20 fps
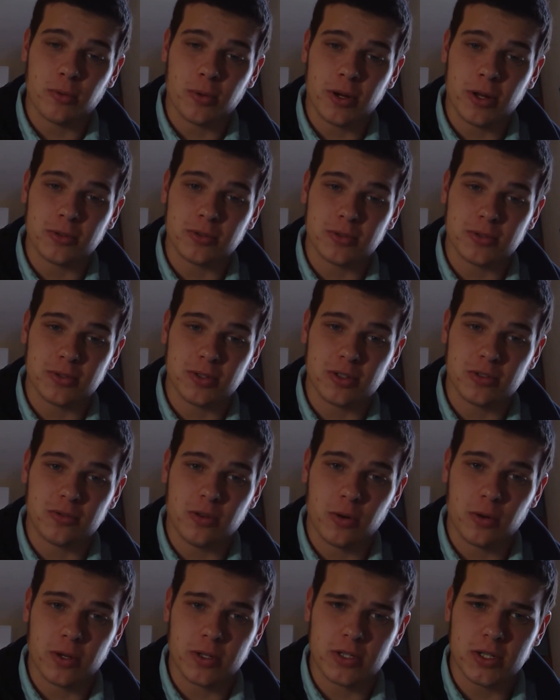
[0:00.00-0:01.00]
because everyone
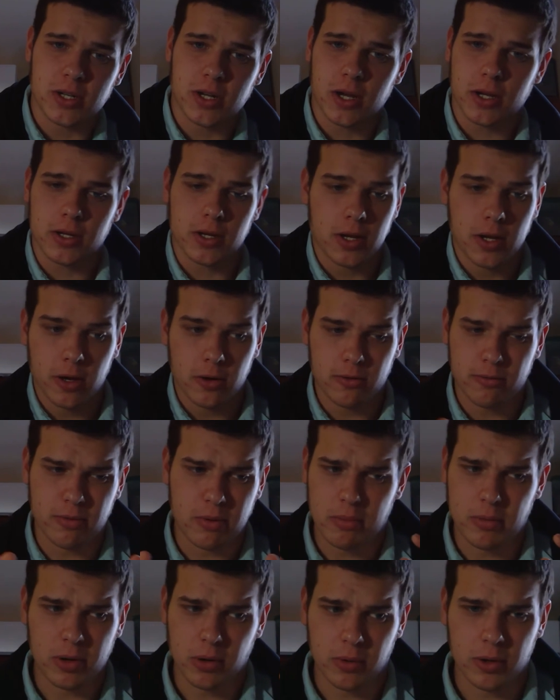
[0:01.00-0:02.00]
else was just focusing
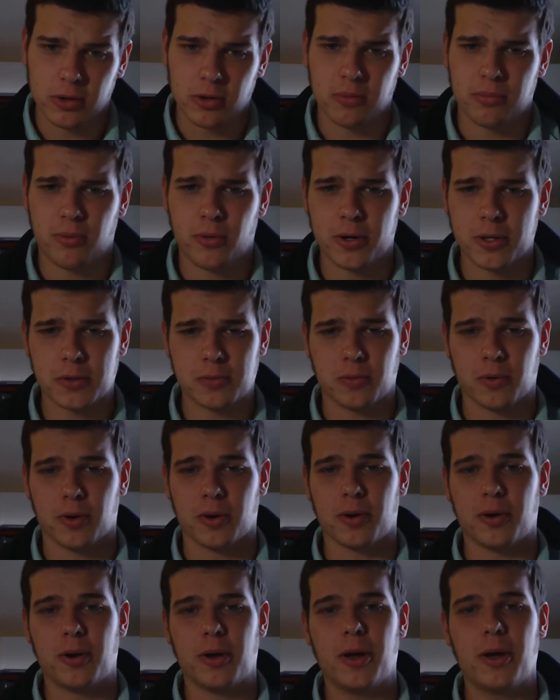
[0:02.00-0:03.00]
on remembering what their
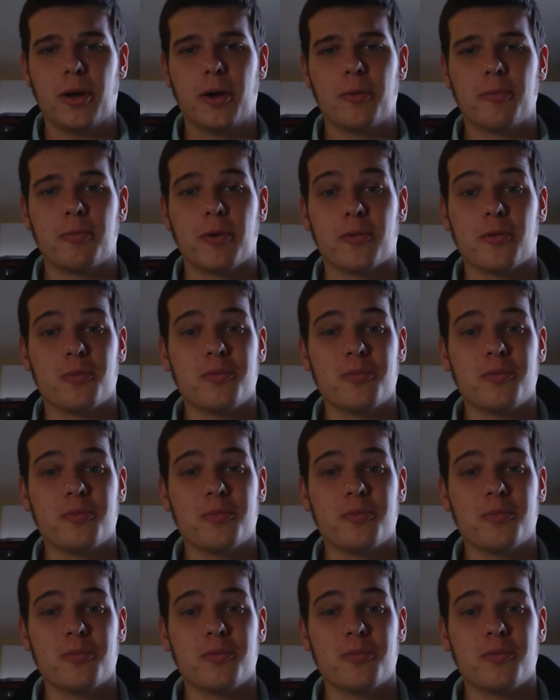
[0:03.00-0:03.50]
points were.